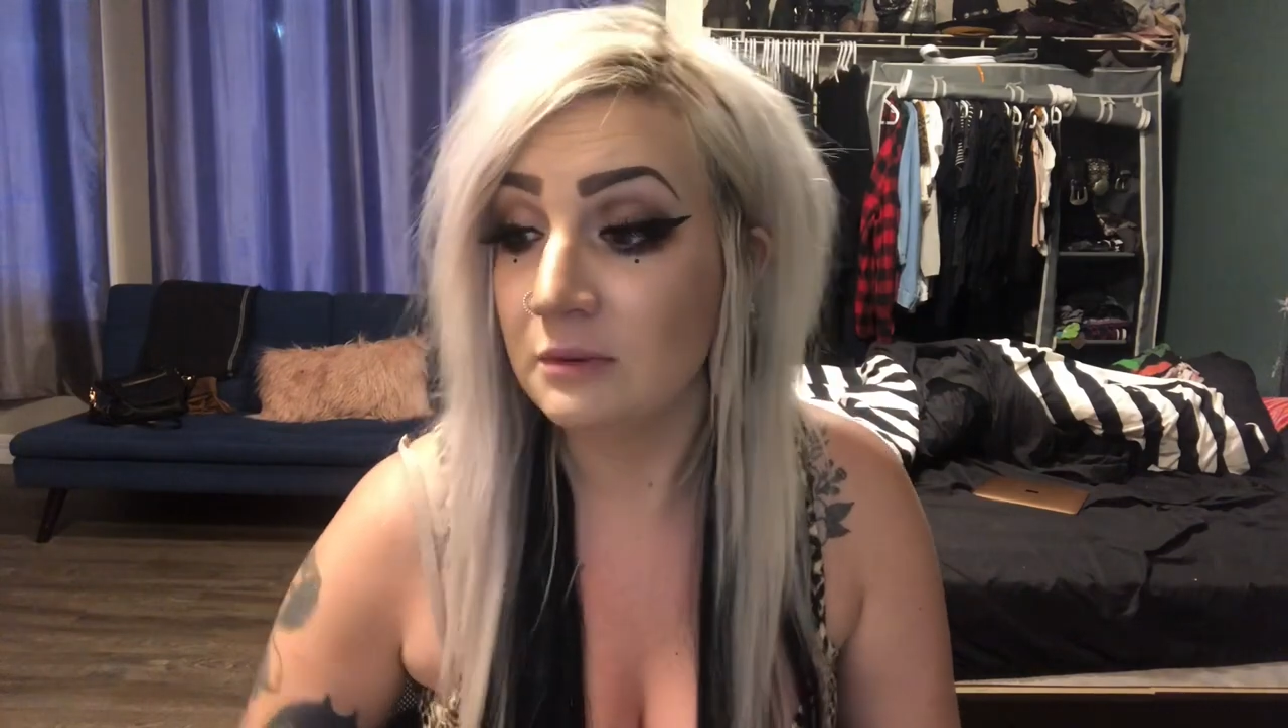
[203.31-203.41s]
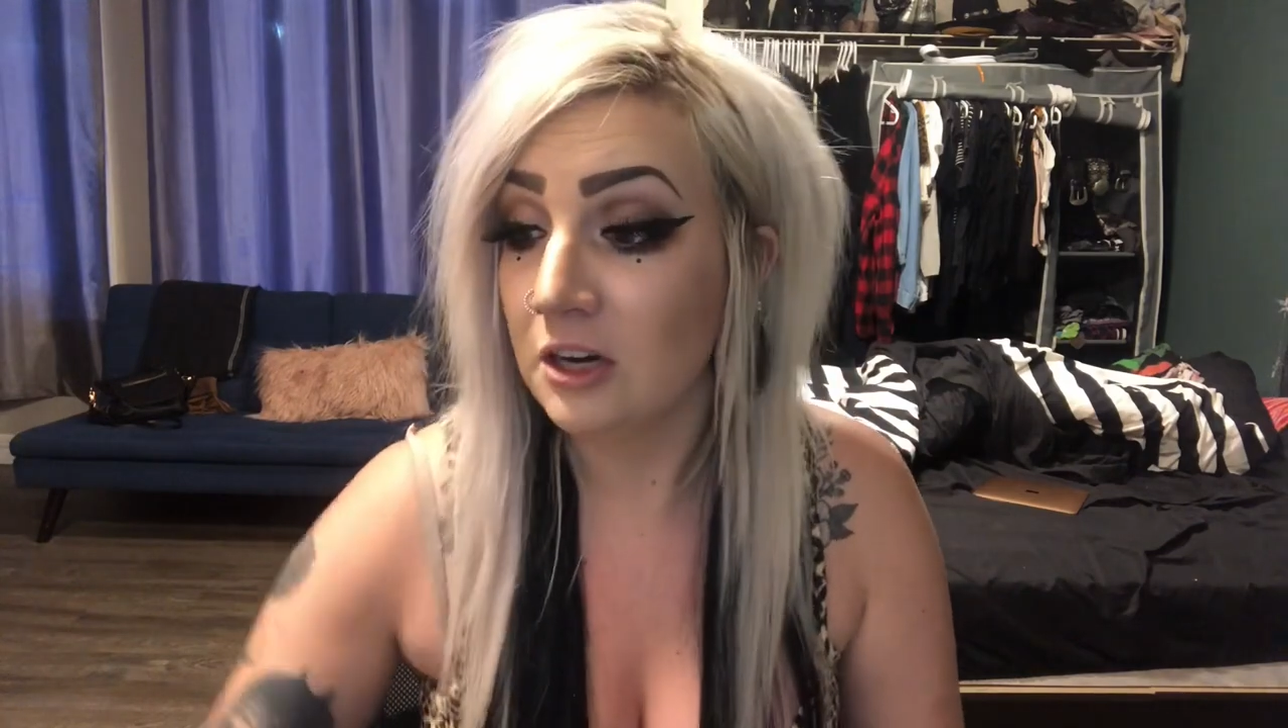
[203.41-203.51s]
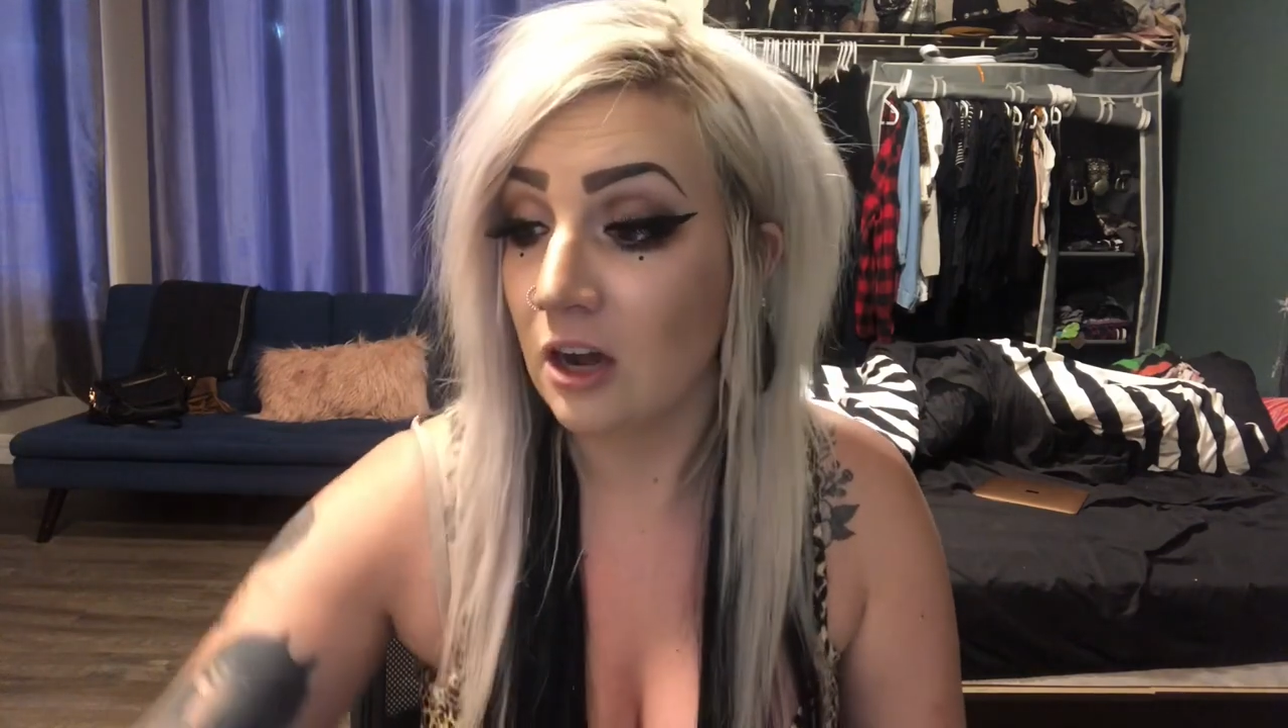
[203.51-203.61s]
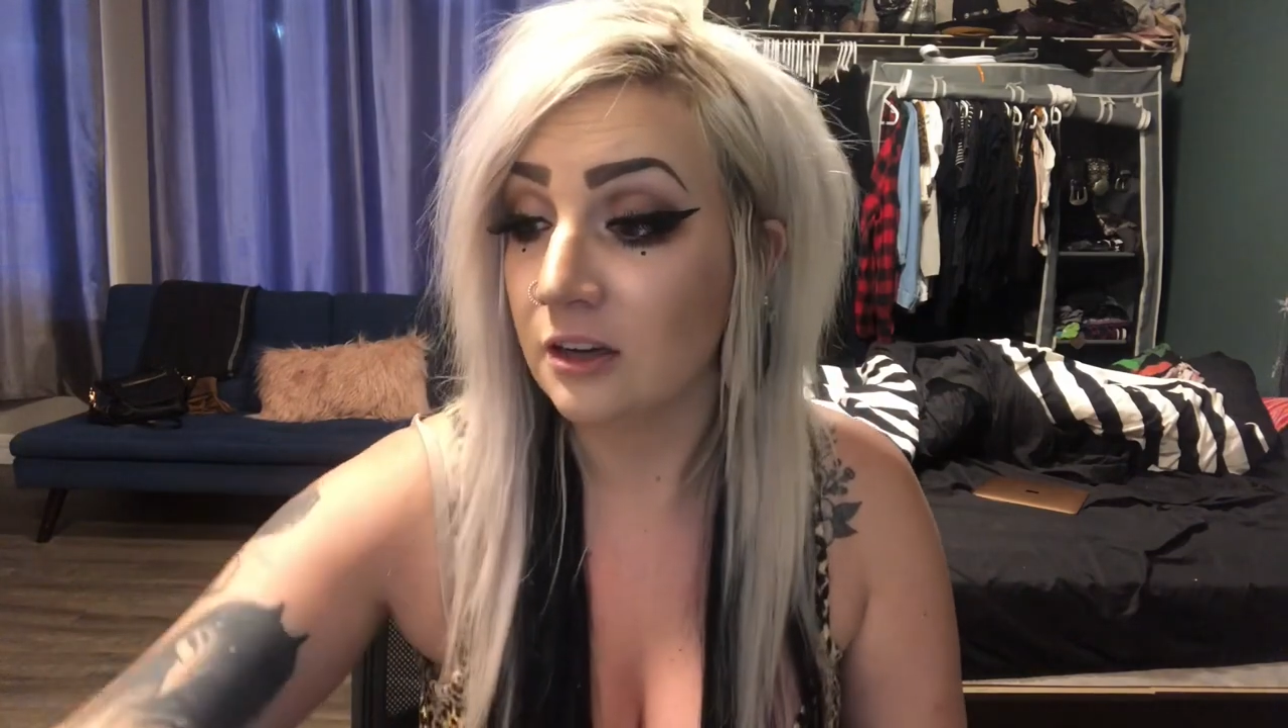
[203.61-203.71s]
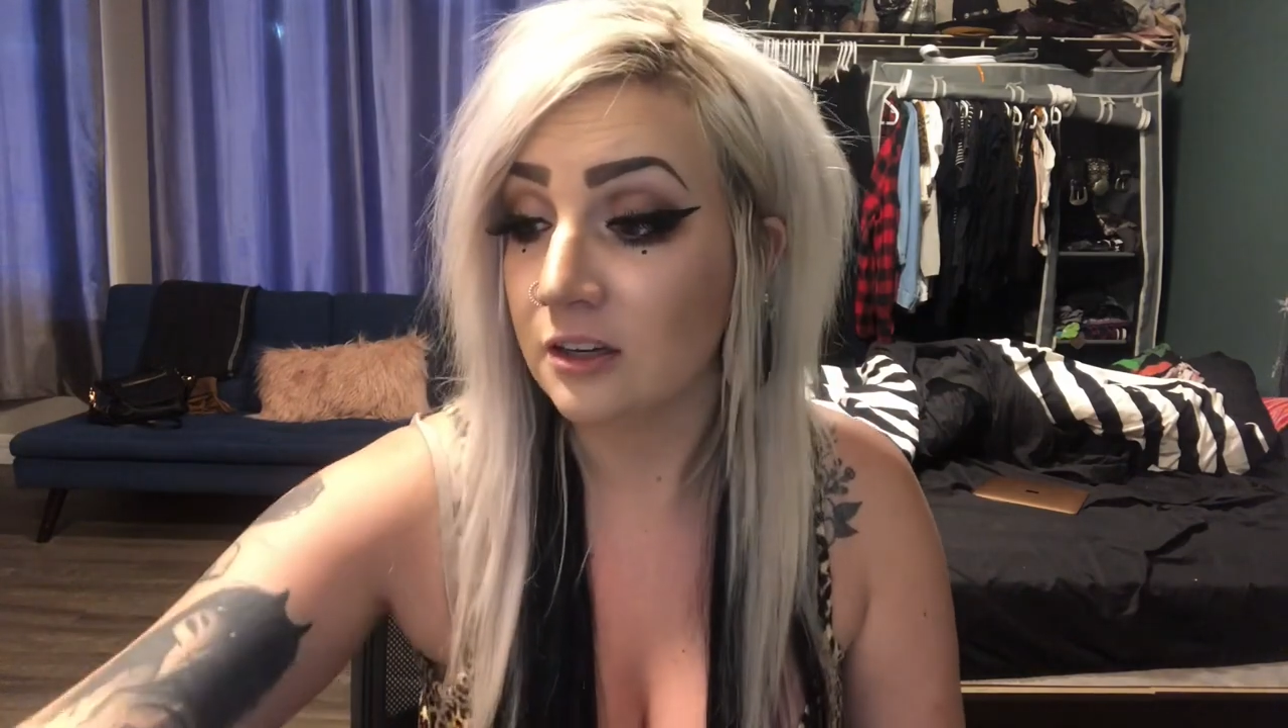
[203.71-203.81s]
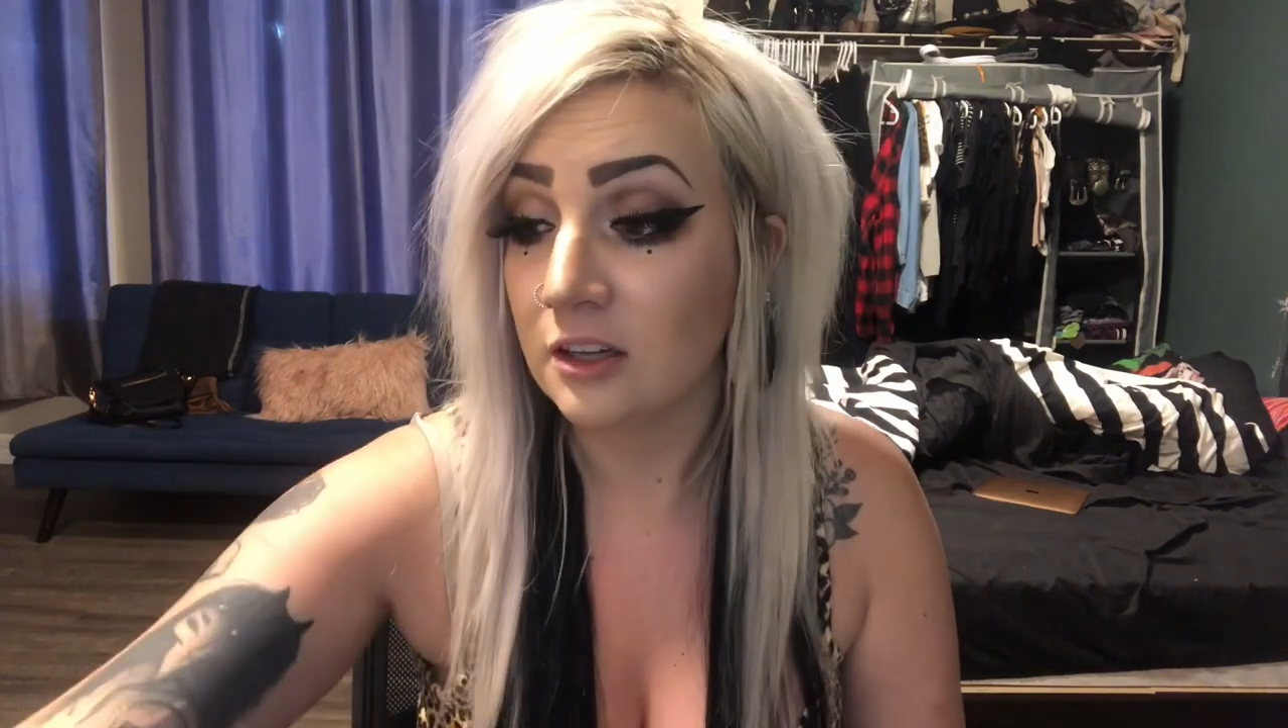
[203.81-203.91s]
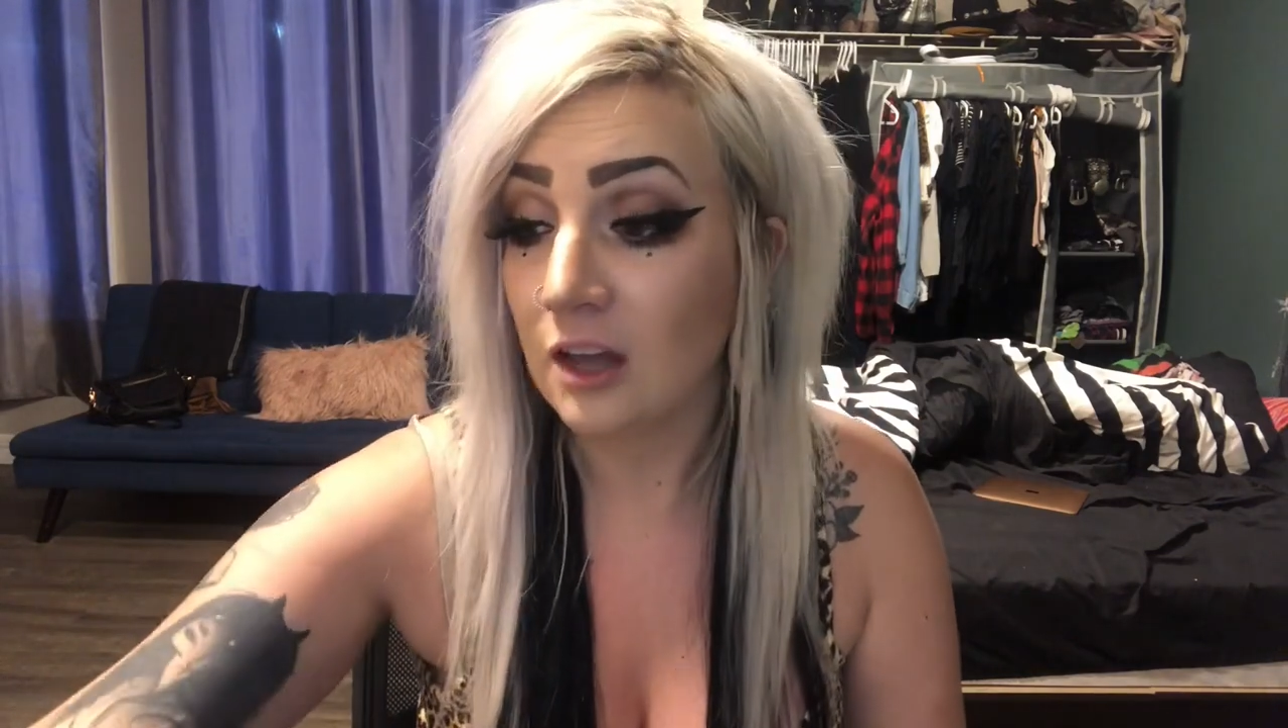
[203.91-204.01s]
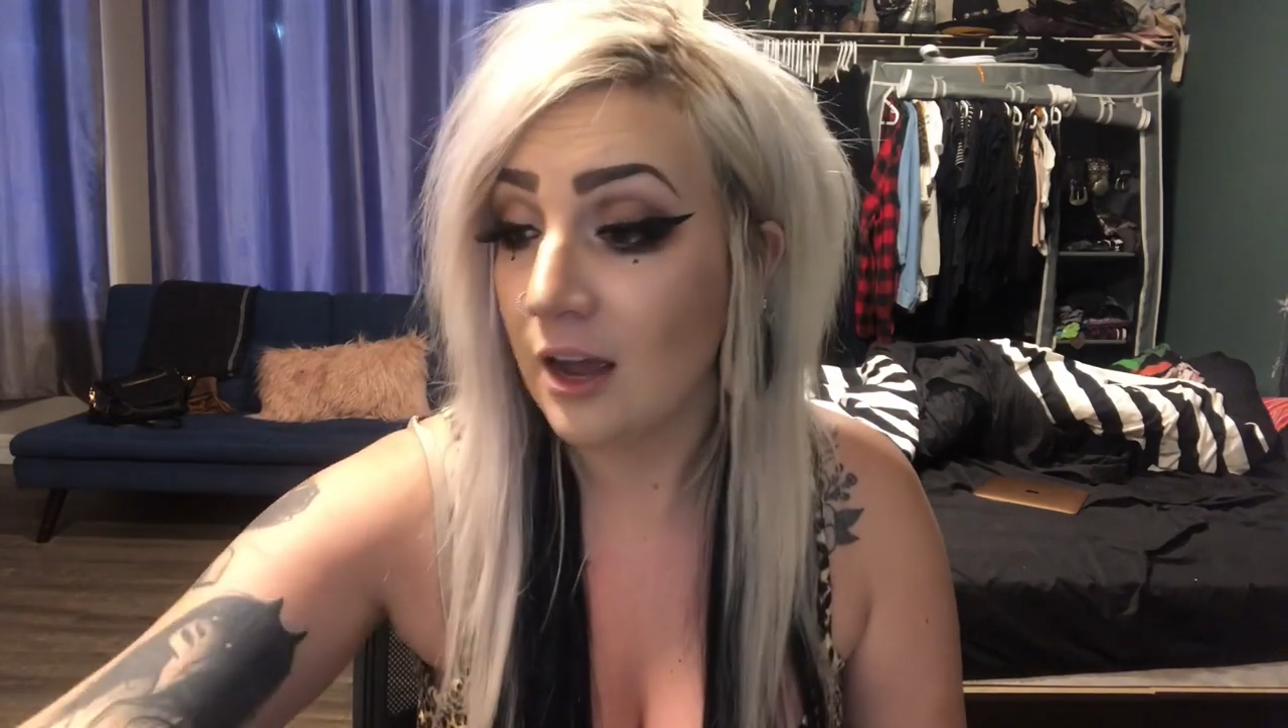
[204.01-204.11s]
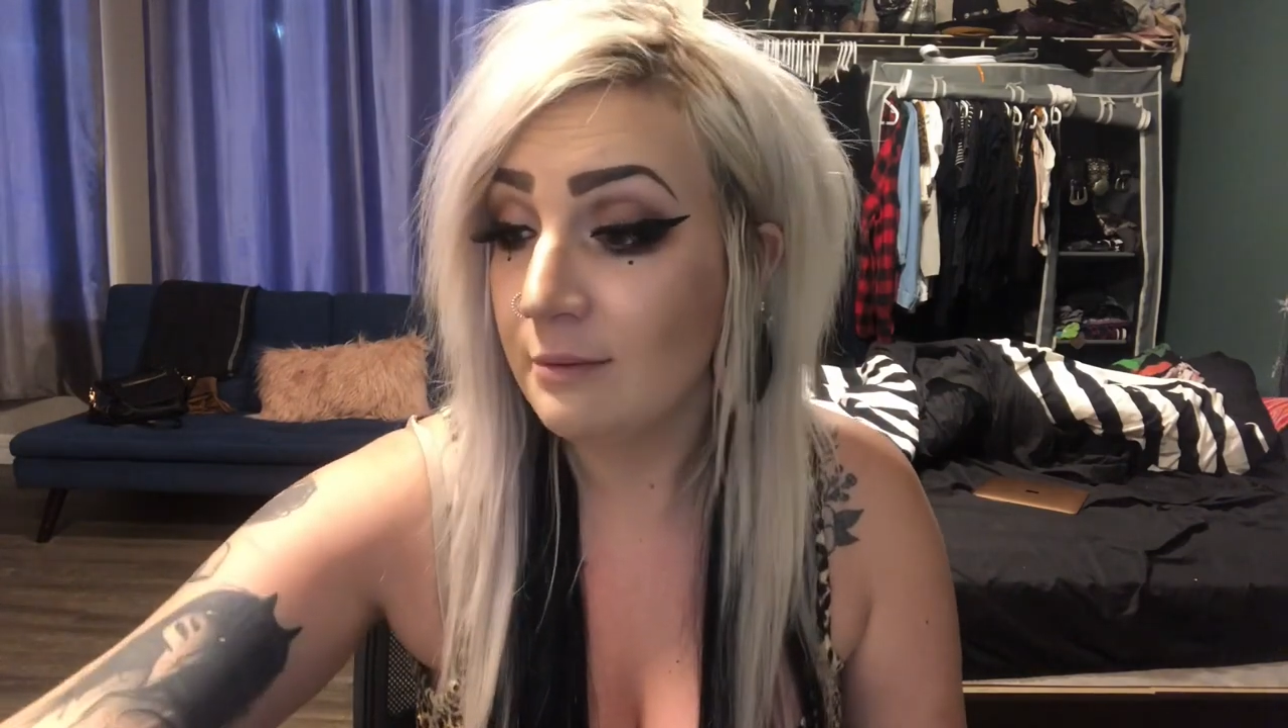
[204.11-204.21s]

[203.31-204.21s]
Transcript: not gonna lie,